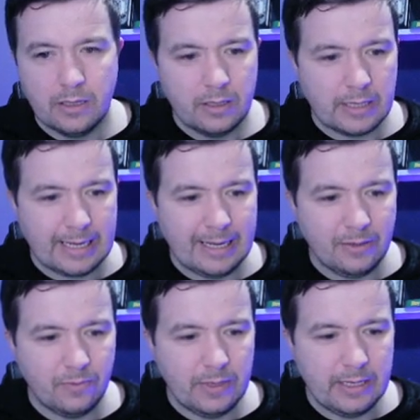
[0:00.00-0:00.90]
Can
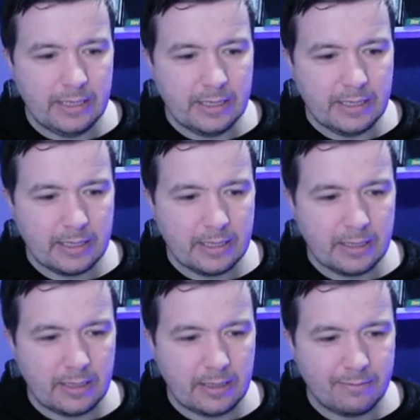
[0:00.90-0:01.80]
we...
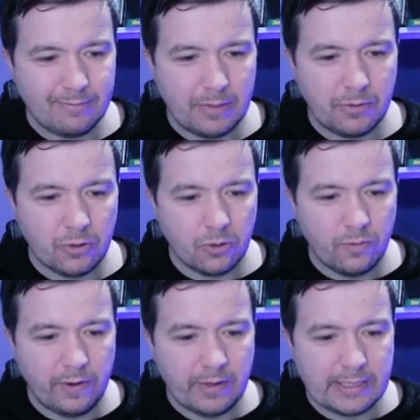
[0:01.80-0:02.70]
I'm not going to go
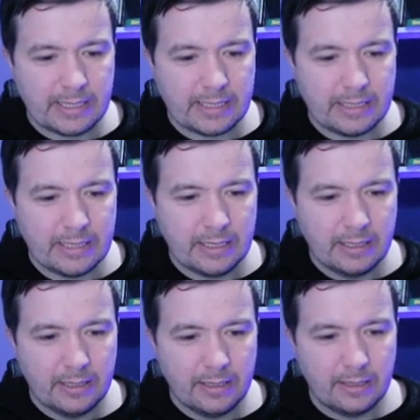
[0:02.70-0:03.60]
very attacking yet.
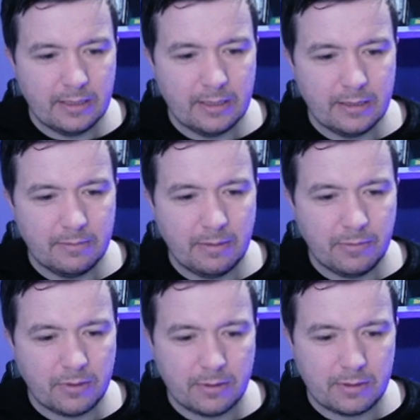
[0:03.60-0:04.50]
Um, I'm not.
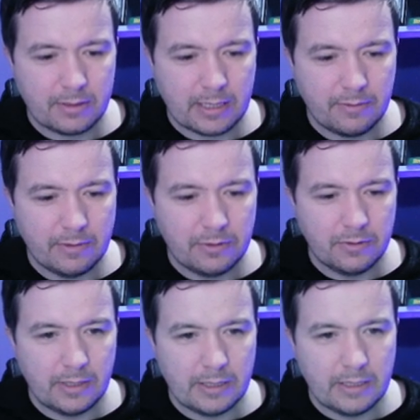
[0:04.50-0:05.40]
I can't really do
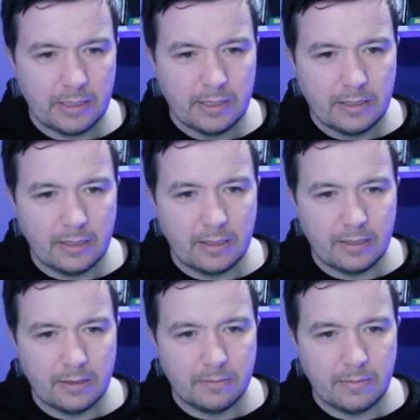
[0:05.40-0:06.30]
that yet.
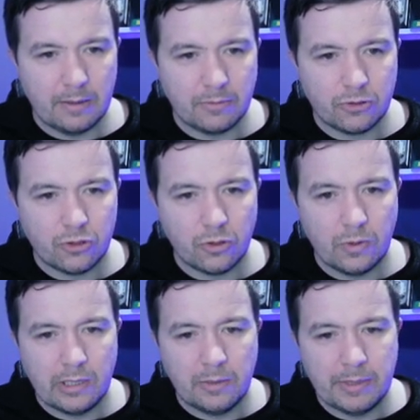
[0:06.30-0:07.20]
Um, I'm just going to go a
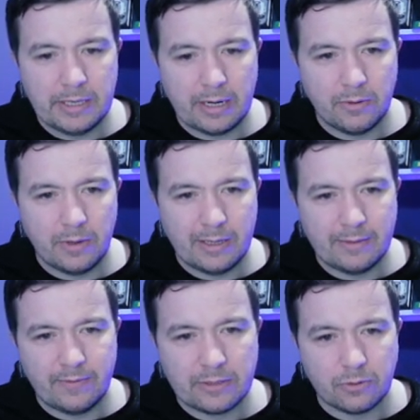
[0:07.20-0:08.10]
little bit narrow. Uh, in
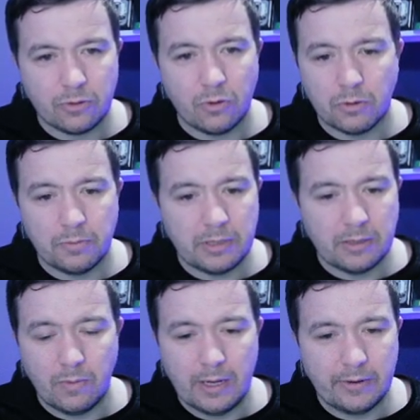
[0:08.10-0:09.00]
fact, I'm going to go completely
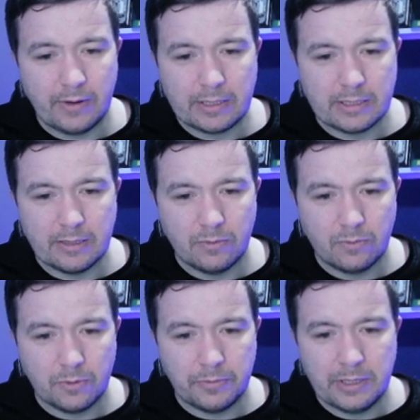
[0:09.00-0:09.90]
wider, actually.
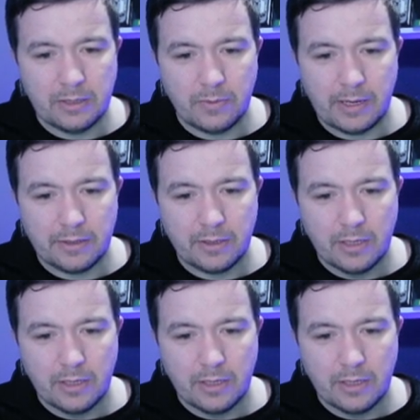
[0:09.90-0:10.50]
Completely wider.